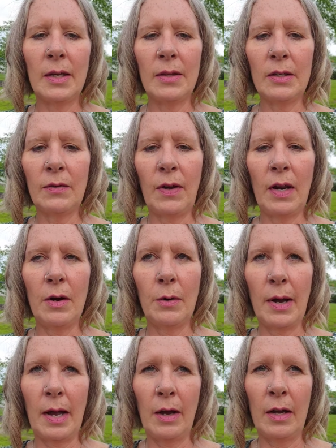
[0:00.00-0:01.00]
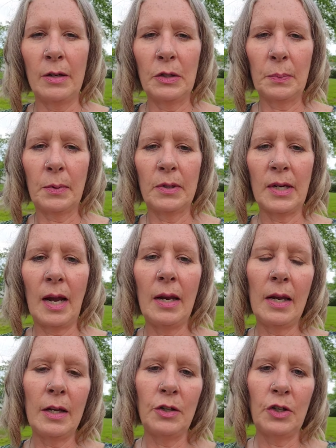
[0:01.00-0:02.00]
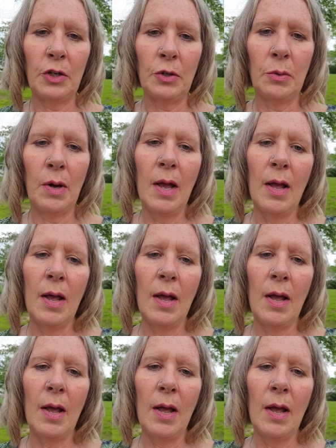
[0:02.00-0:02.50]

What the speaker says: and this video is pertaining to